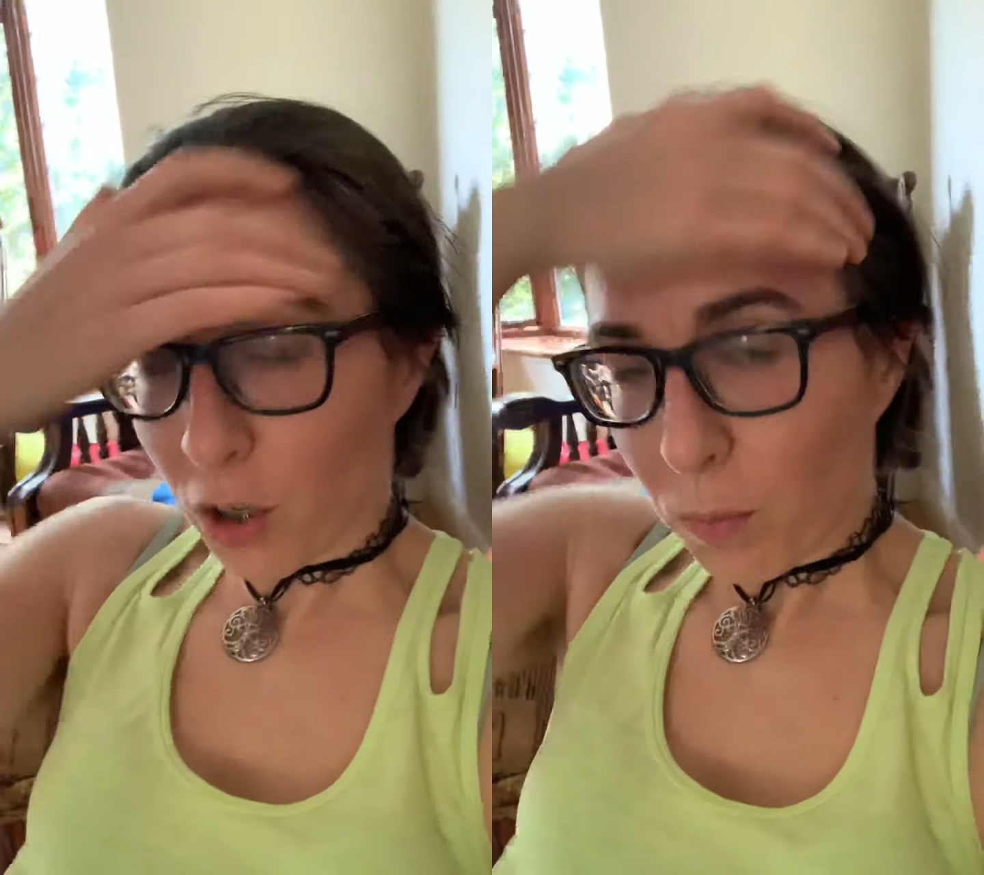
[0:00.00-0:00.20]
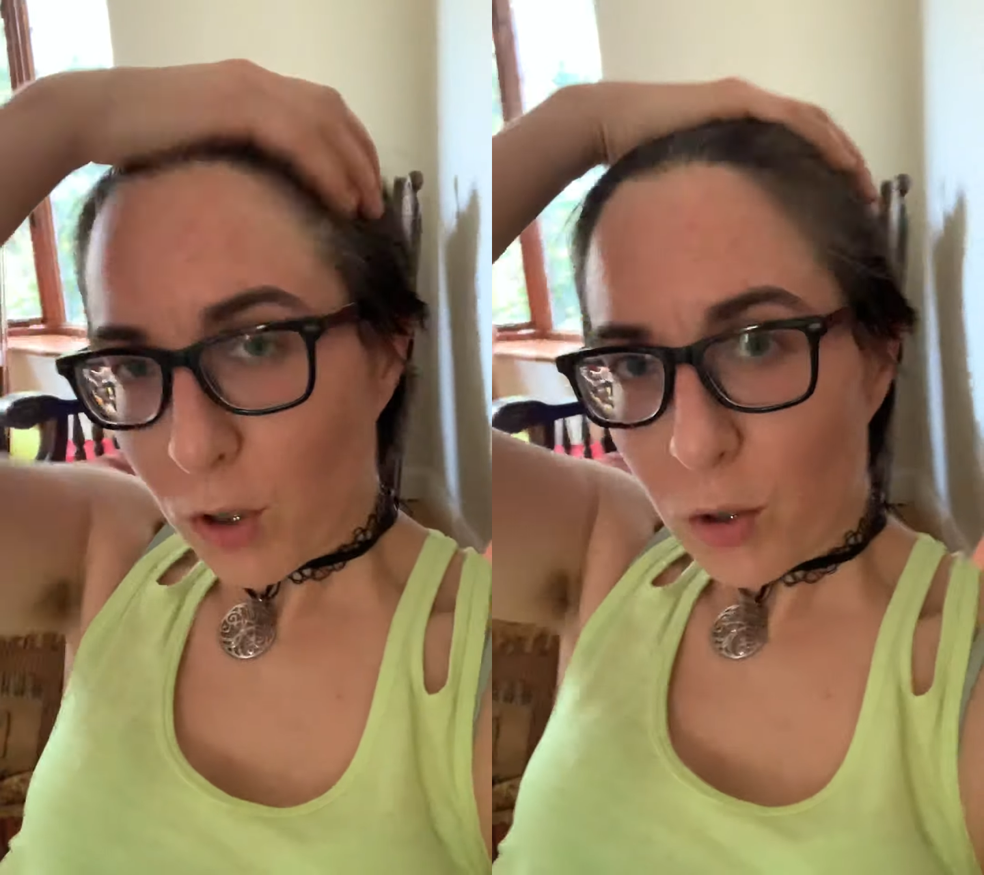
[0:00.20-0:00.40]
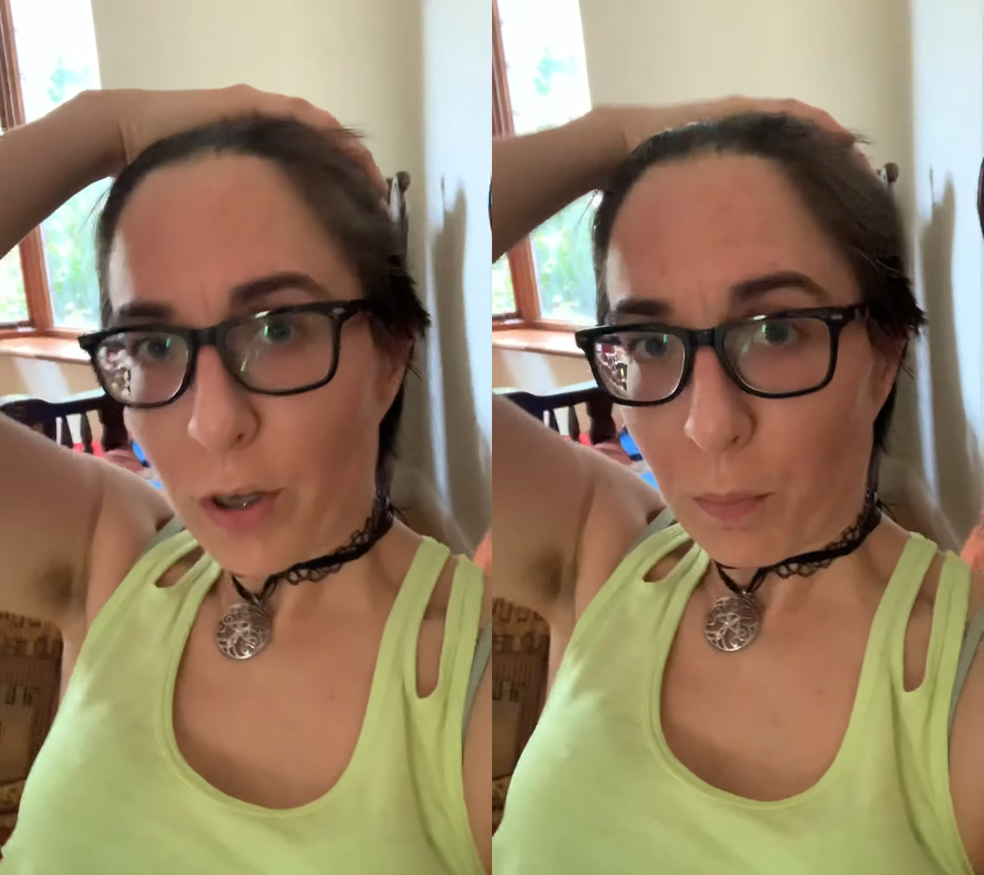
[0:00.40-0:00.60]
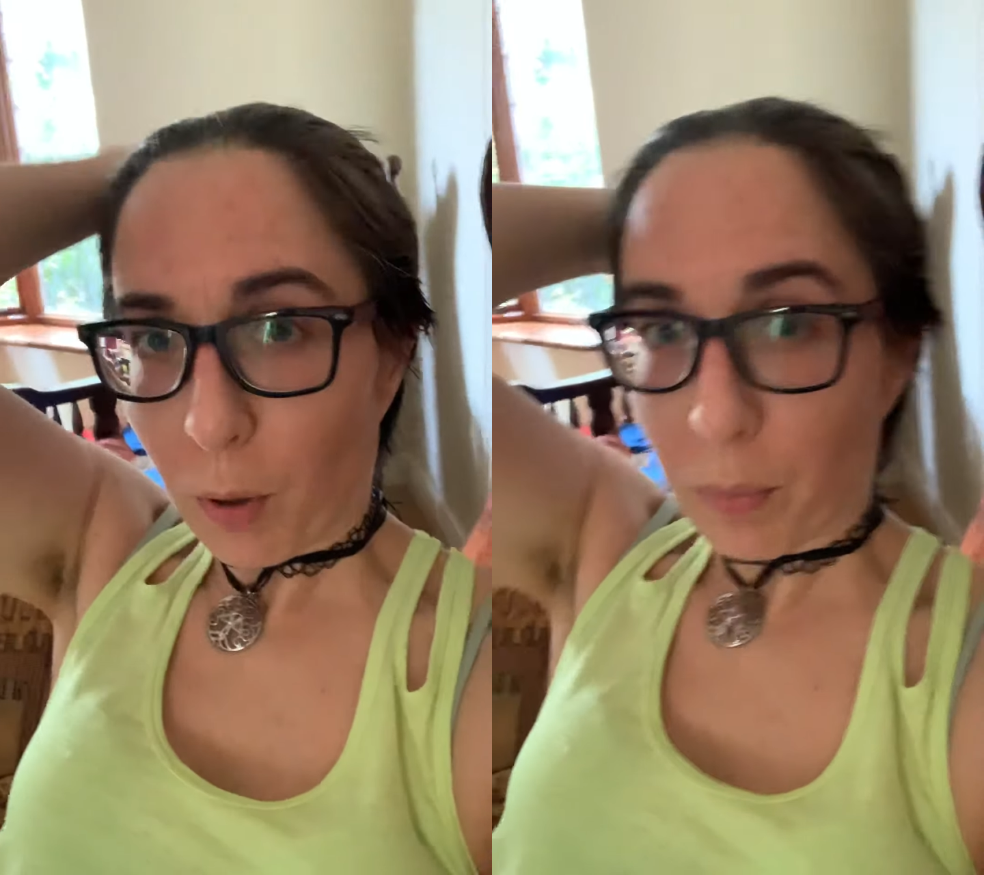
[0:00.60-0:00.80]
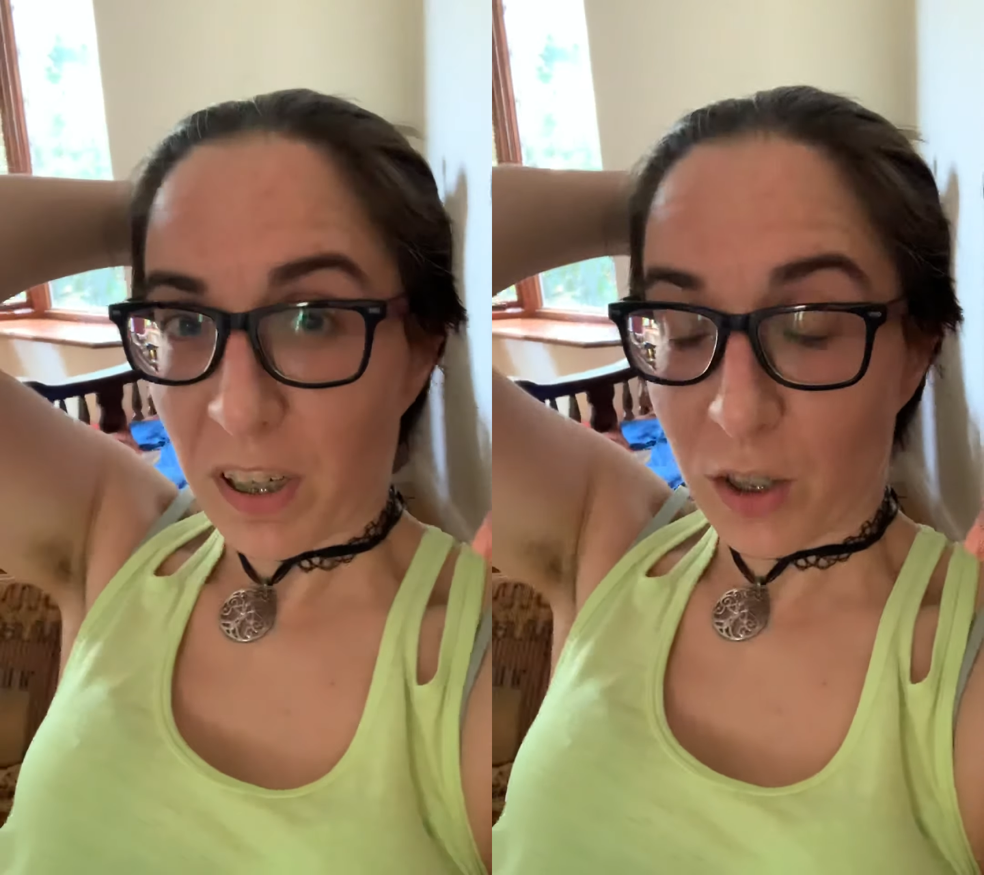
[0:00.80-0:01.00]
I'm also
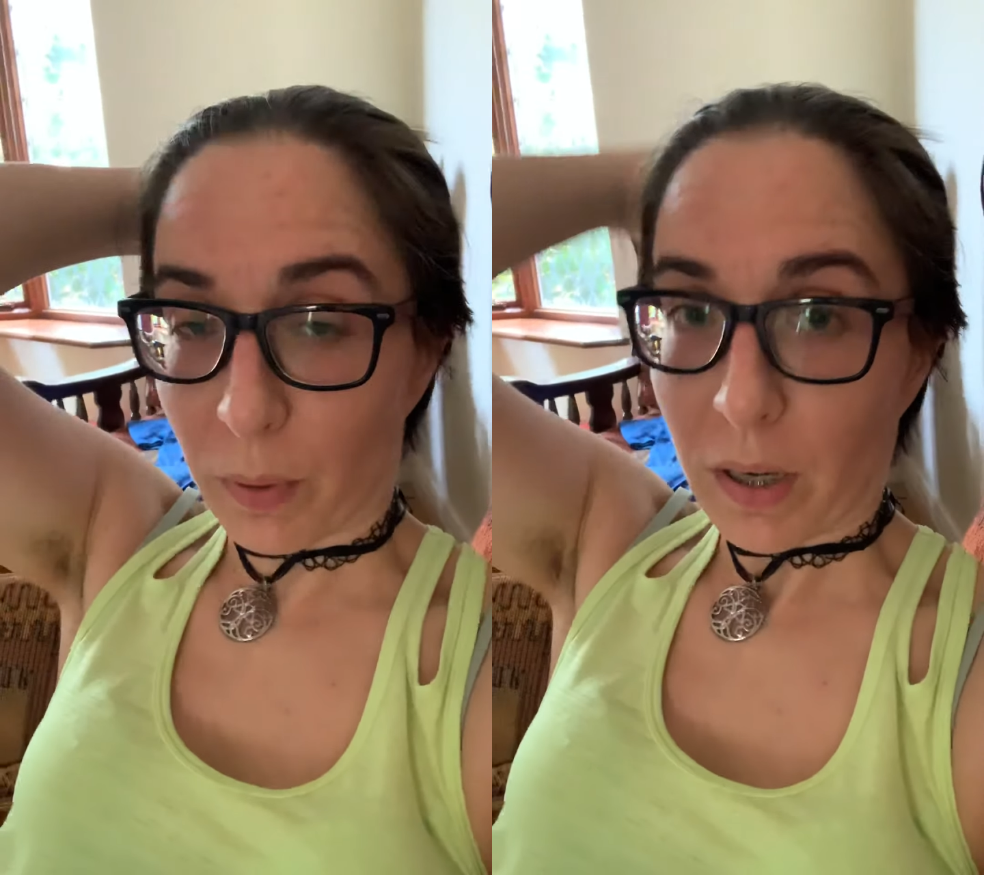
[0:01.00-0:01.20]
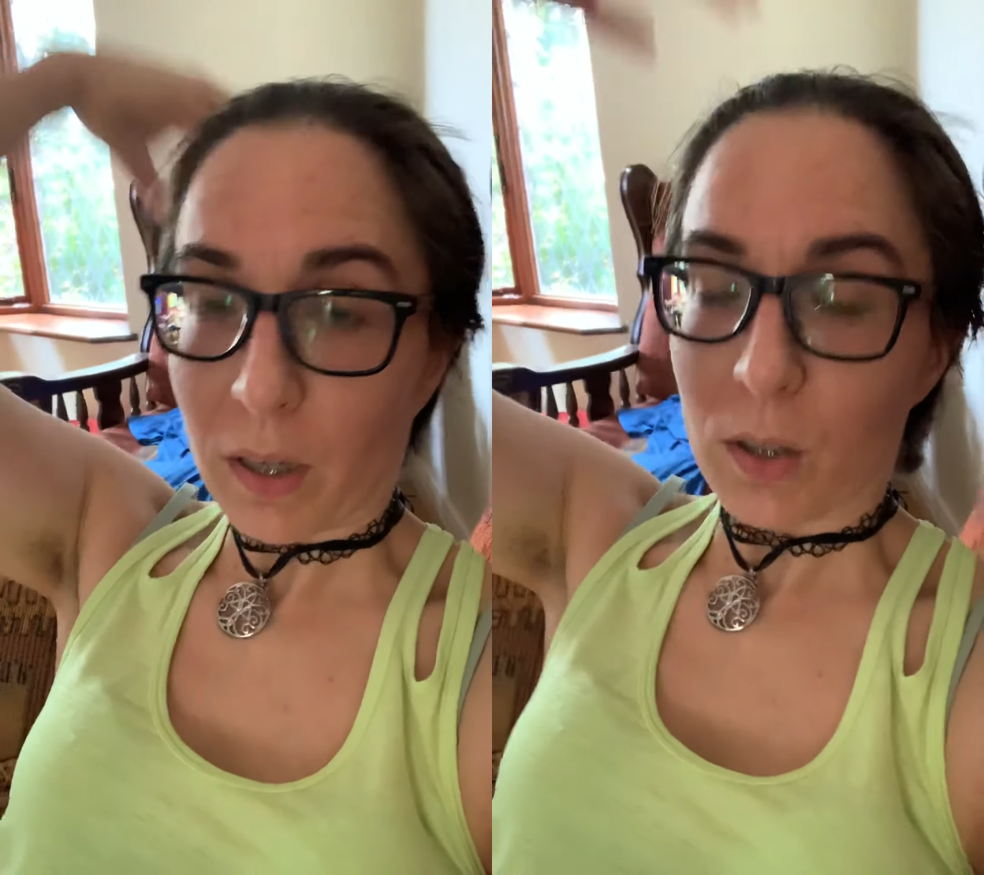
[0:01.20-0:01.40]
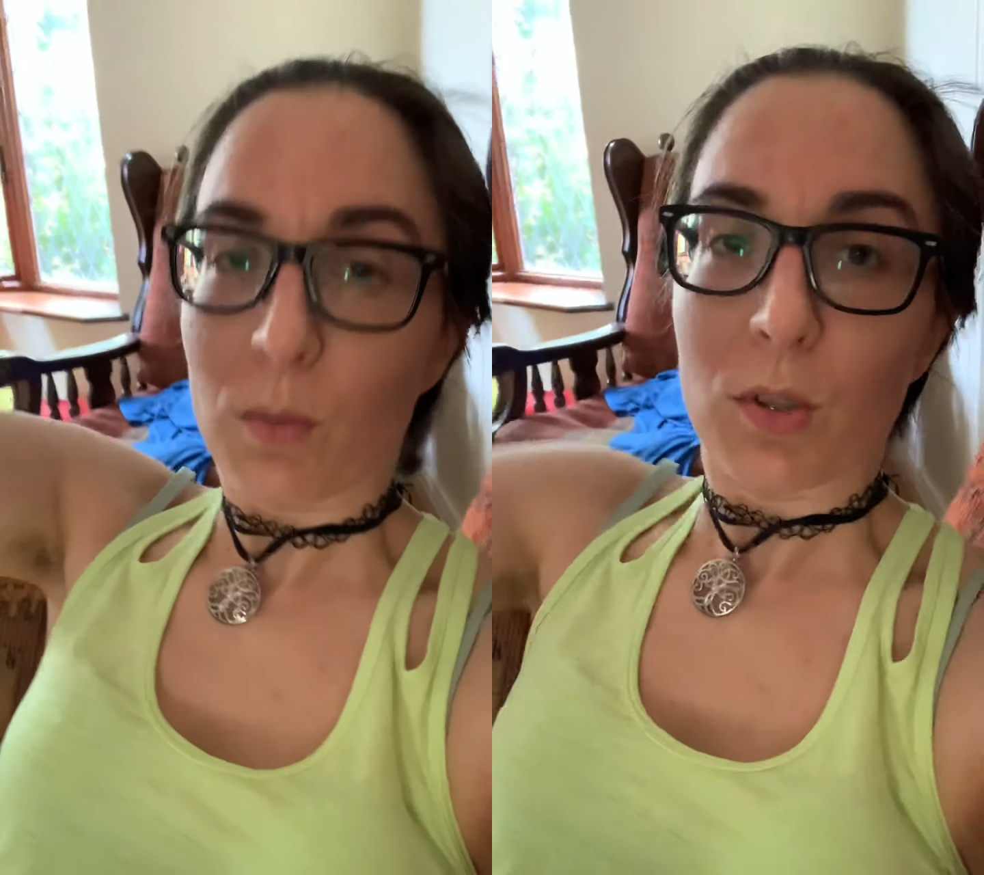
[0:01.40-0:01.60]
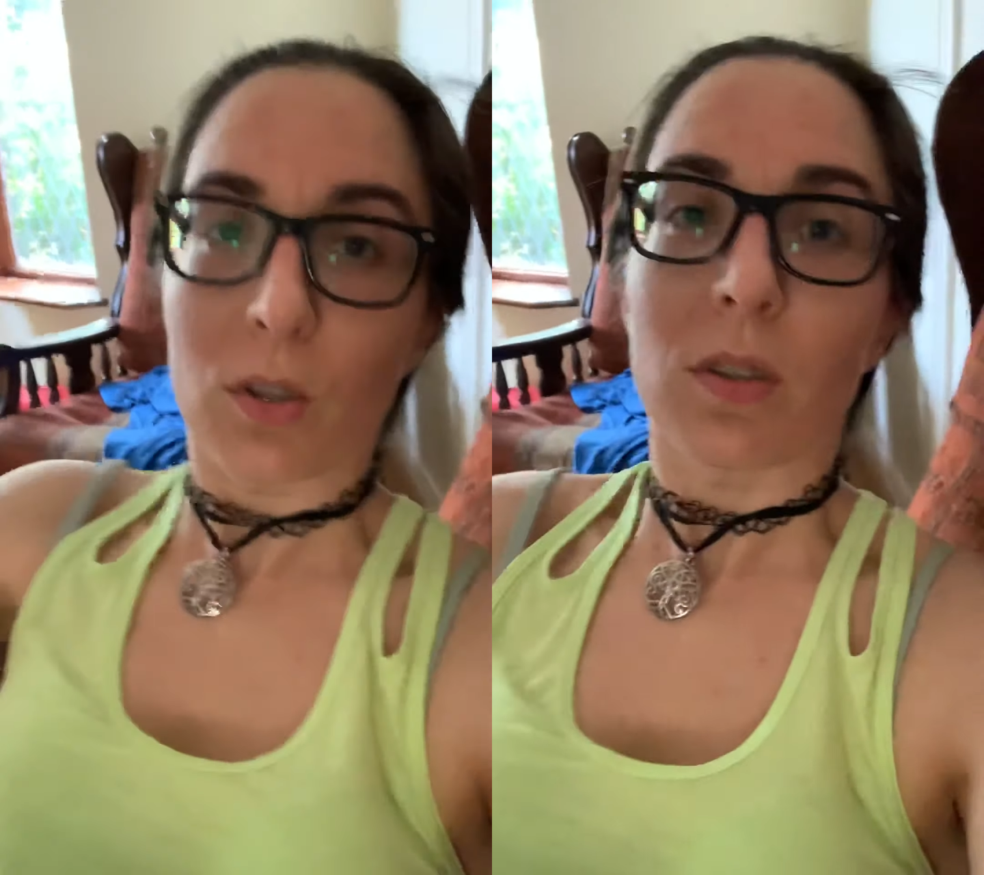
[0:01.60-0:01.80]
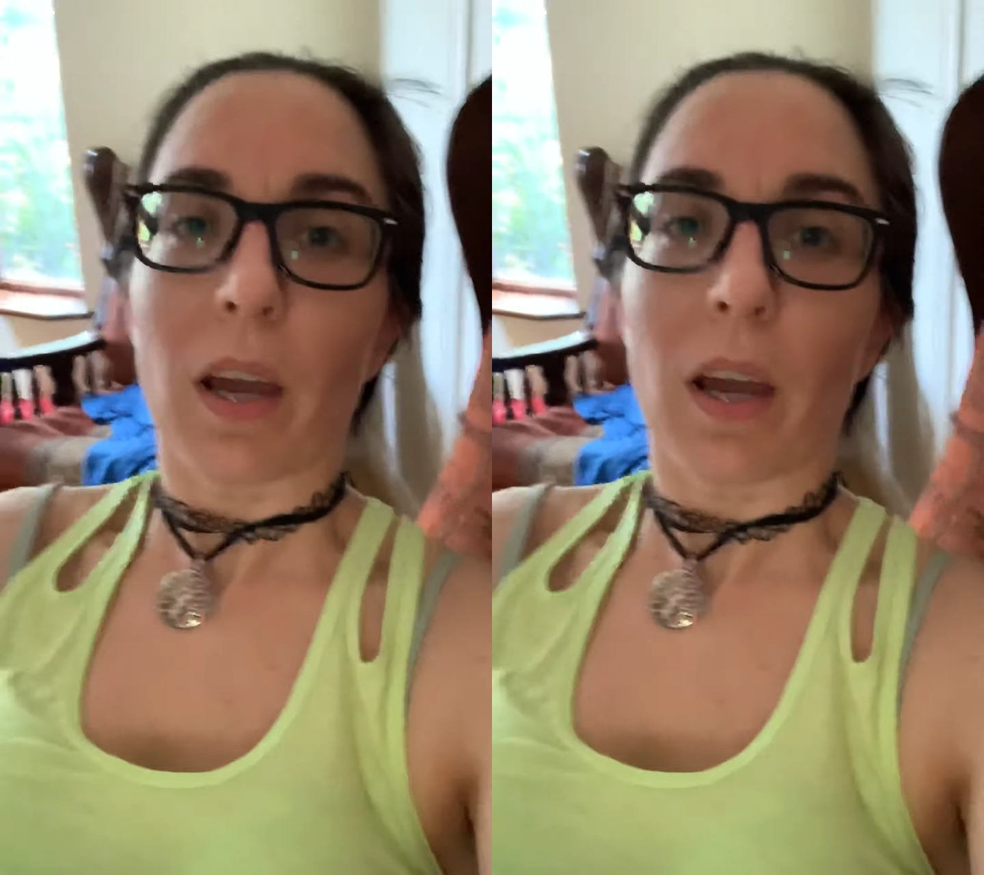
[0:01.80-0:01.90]
inappropriately sweaty because I was just